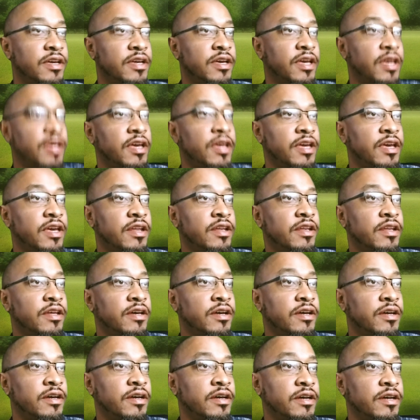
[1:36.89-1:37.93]
and
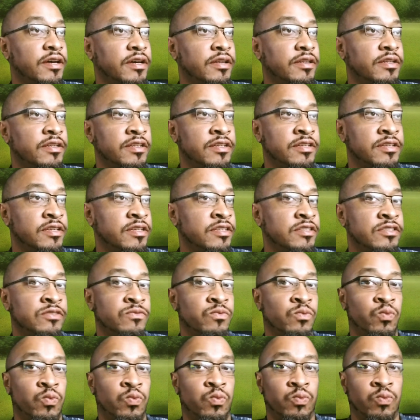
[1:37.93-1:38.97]
it is
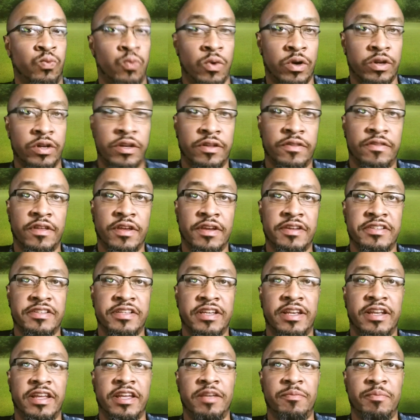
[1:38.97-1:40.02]
one of the things that
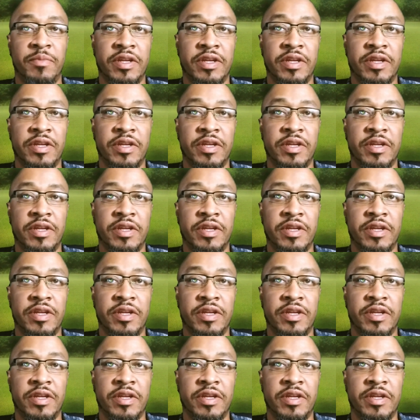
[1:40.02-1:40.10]
led